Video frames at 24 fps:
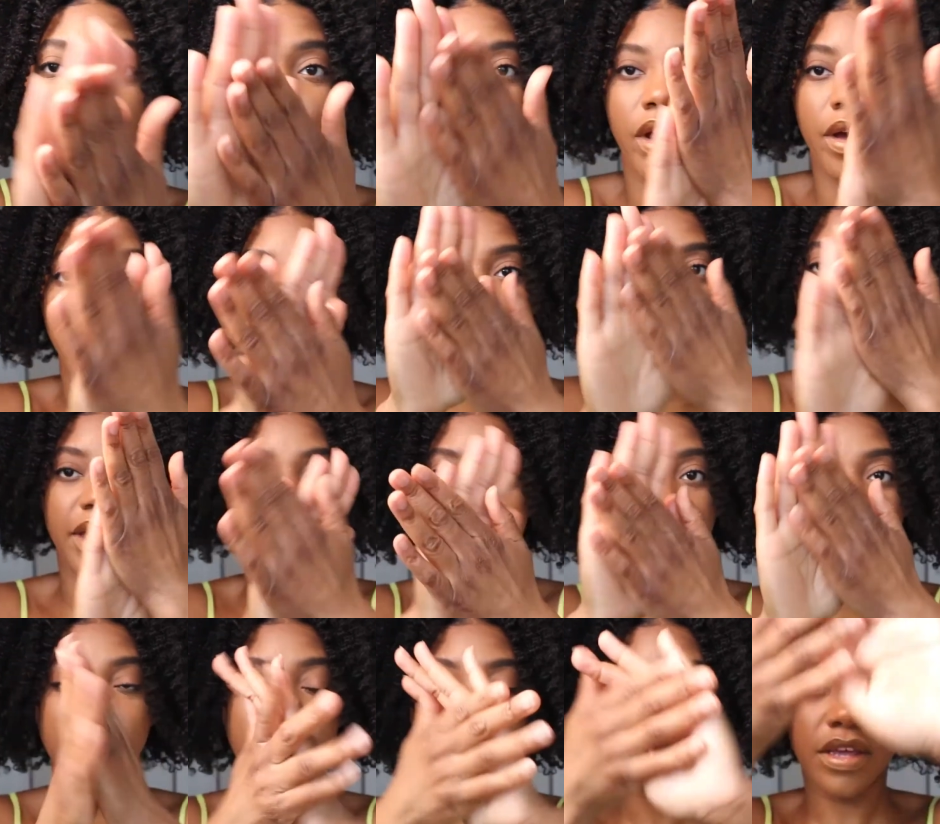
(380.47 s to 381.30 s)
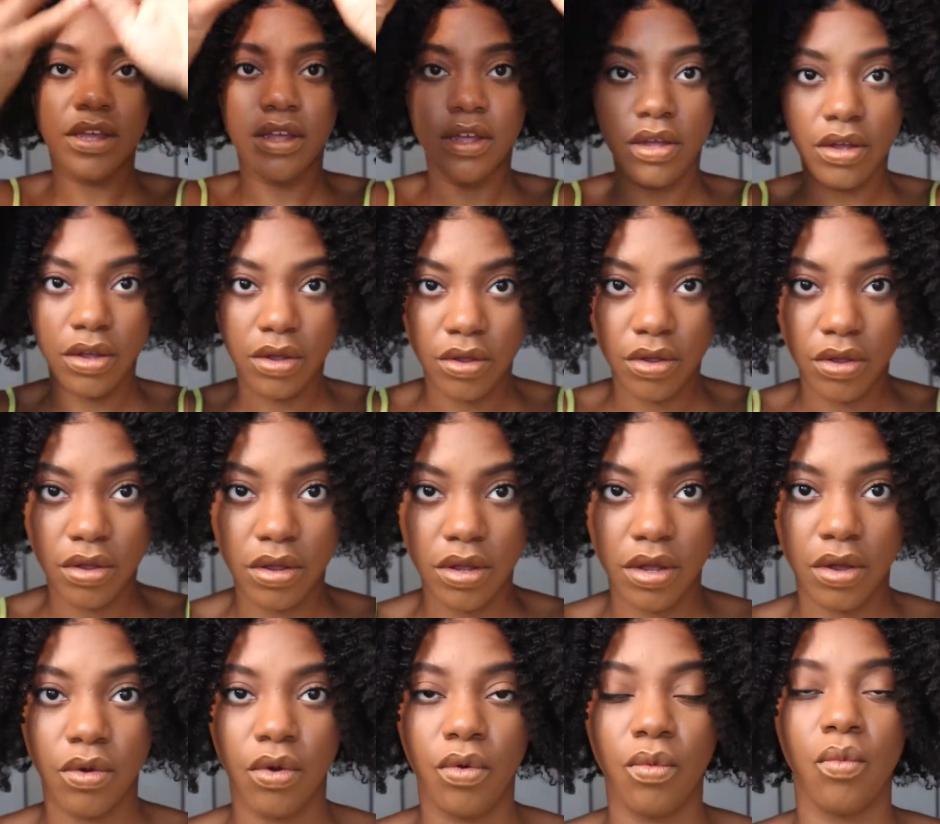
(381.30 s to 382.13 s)
rub it,
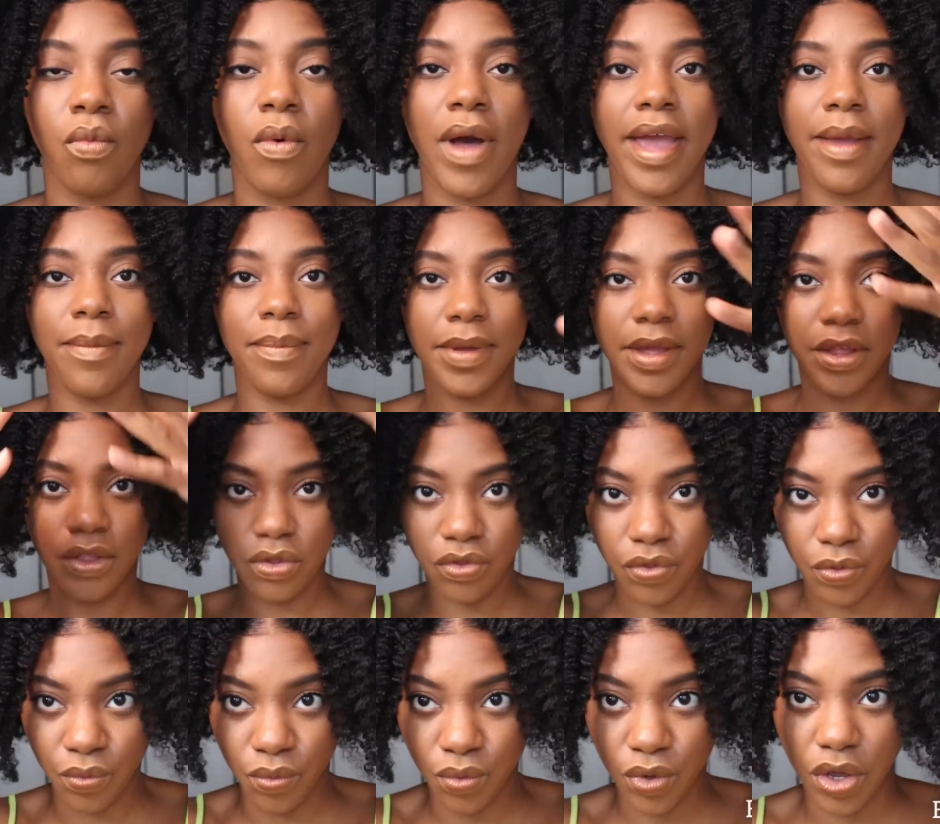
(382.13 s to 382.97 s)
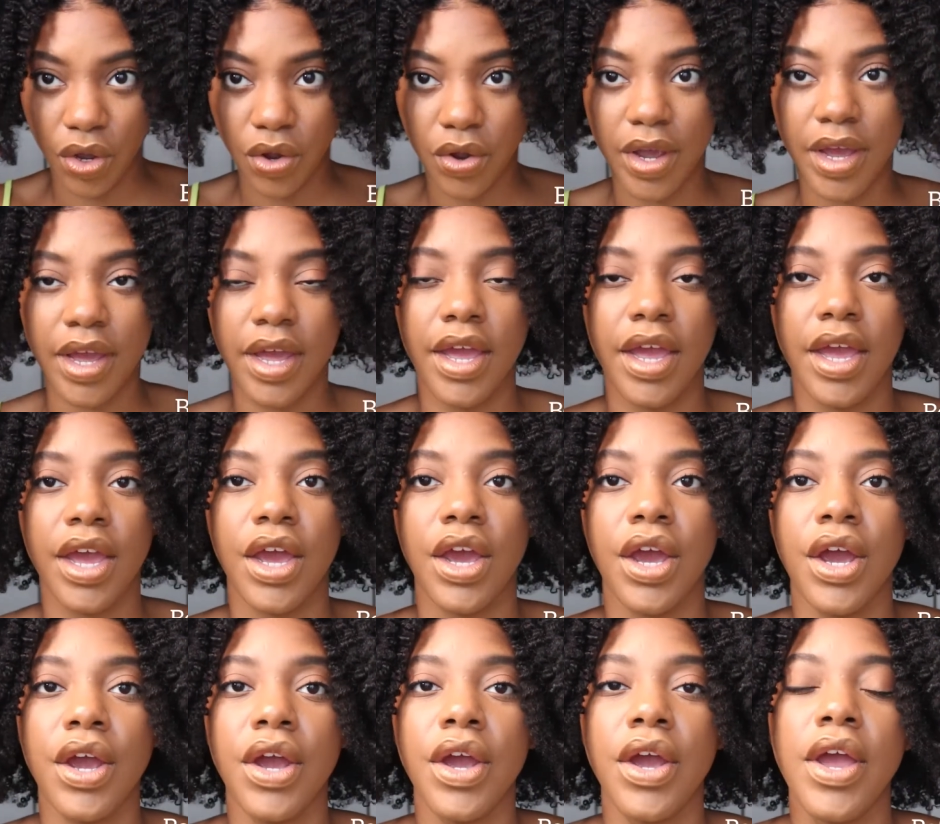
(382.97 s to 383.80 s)
wipe it through your
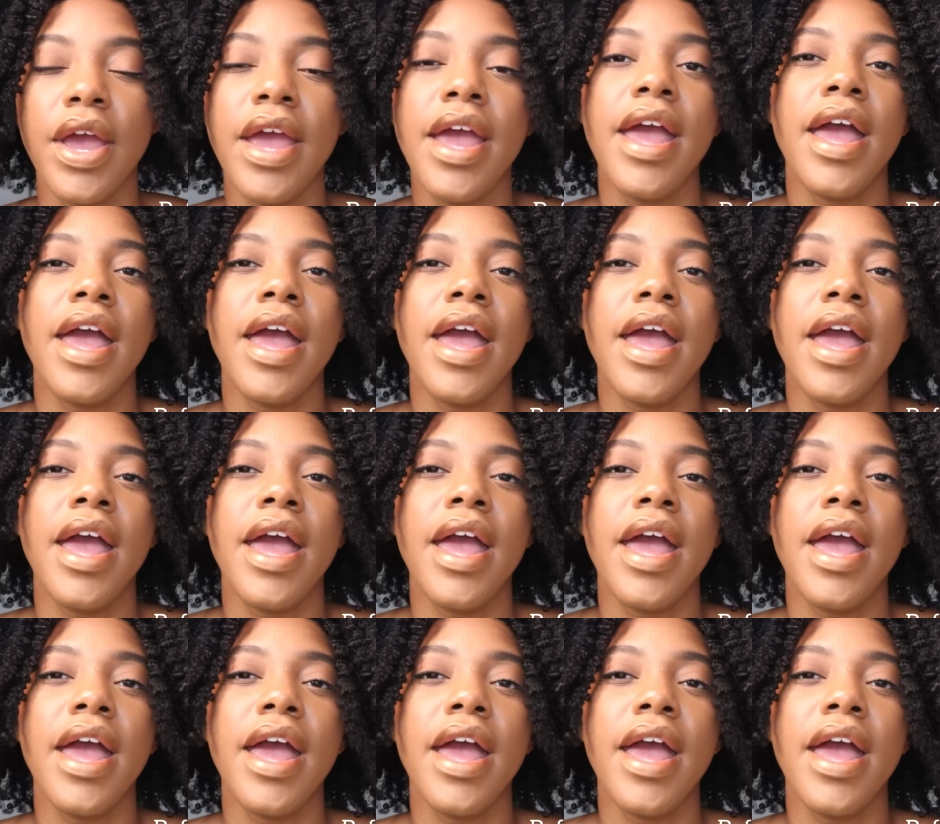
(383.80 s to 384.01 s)
hair,